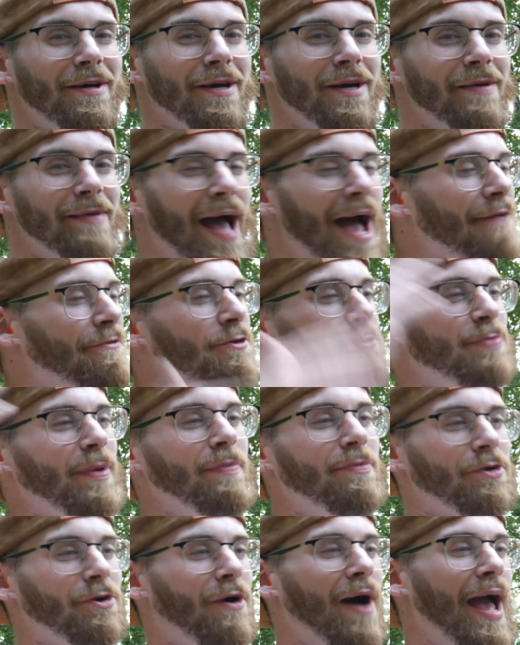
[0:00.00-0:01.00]
half these
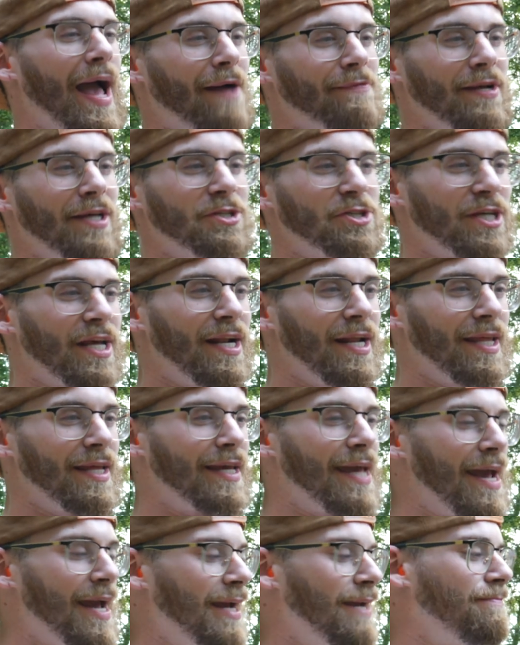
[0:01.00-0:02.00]
people don't have any skin in the
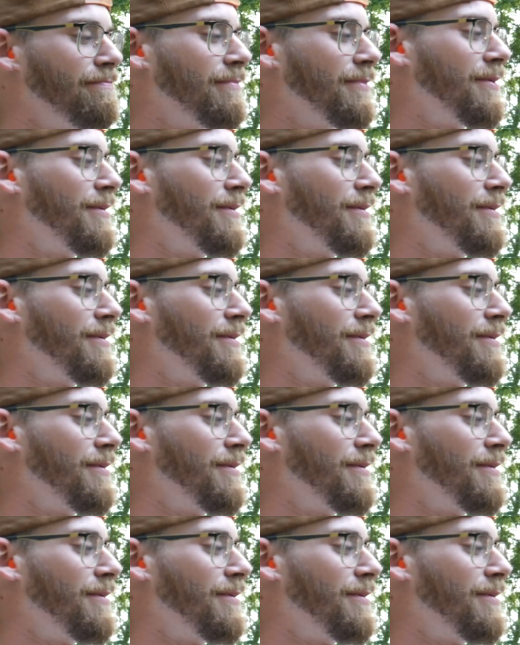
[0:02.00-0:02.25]
game,